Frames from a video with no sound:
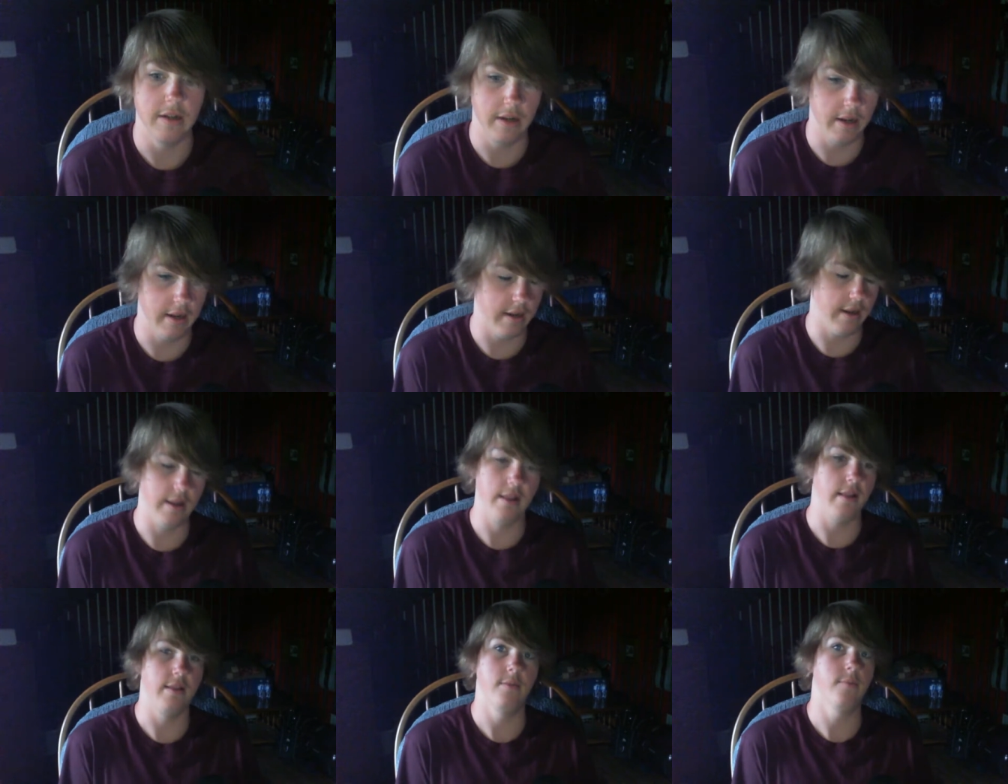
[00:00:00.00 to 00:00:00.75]

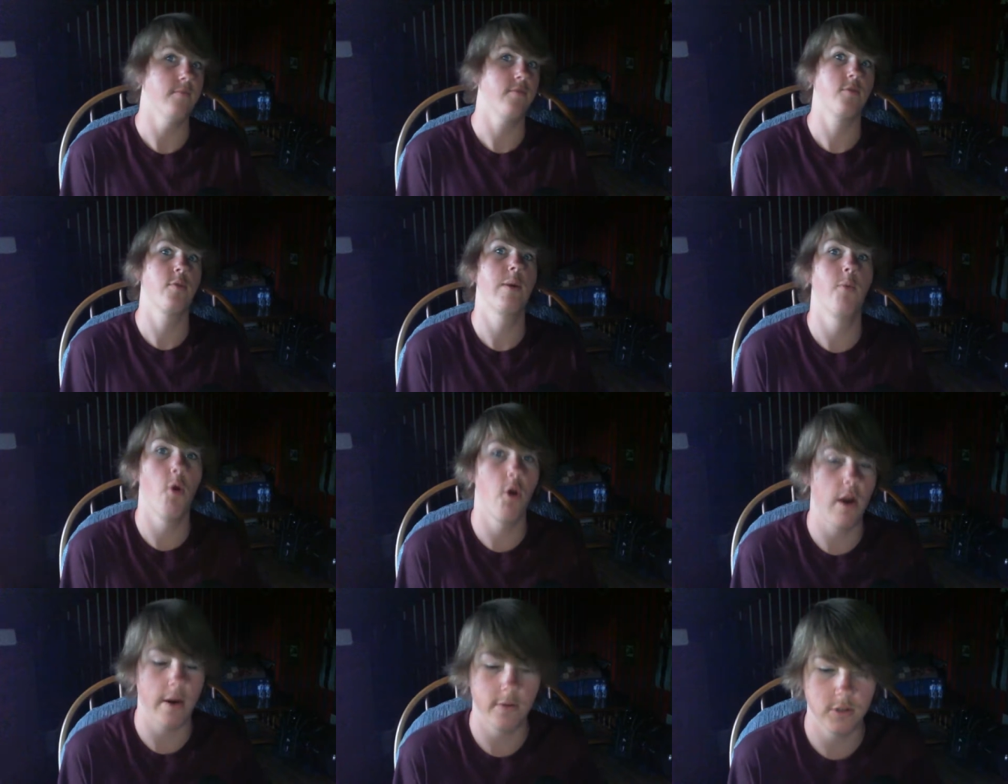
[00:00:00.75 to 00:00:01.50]
and three
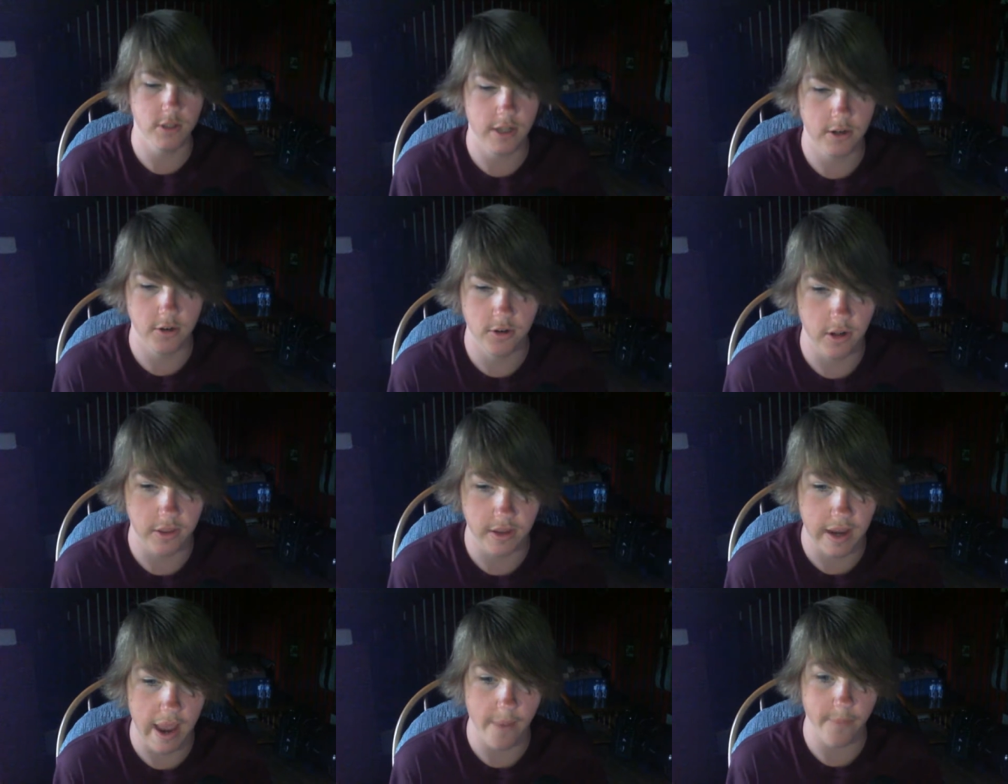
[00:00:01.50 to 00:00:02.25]
more hours later,
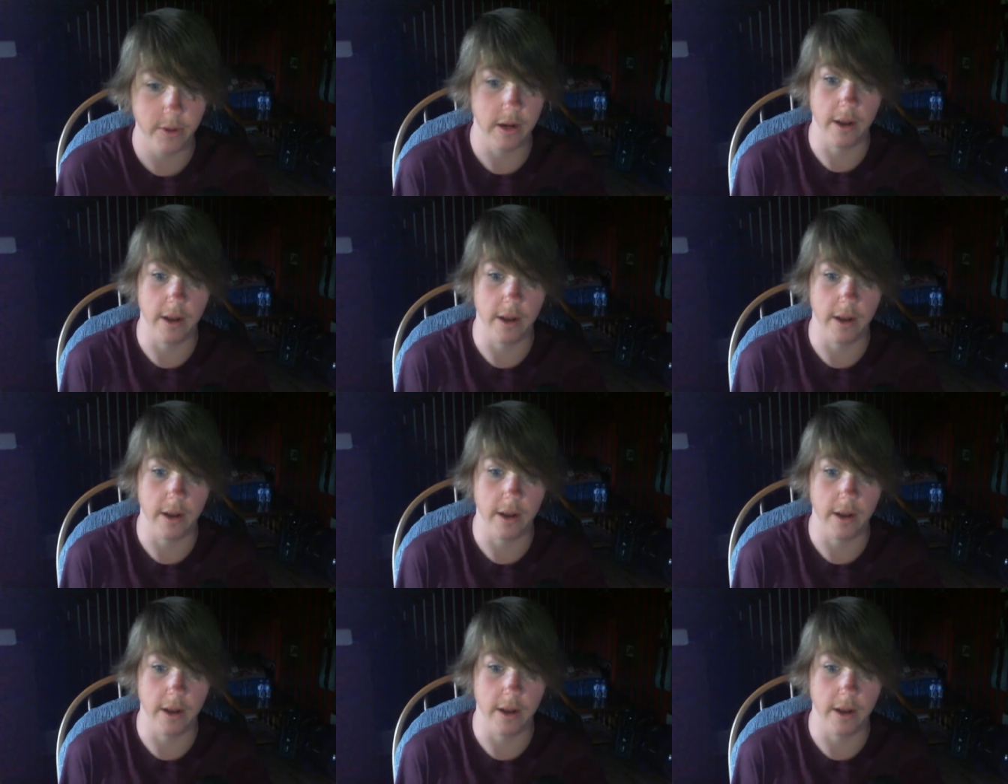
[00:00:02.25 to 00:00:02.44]
nothing happened.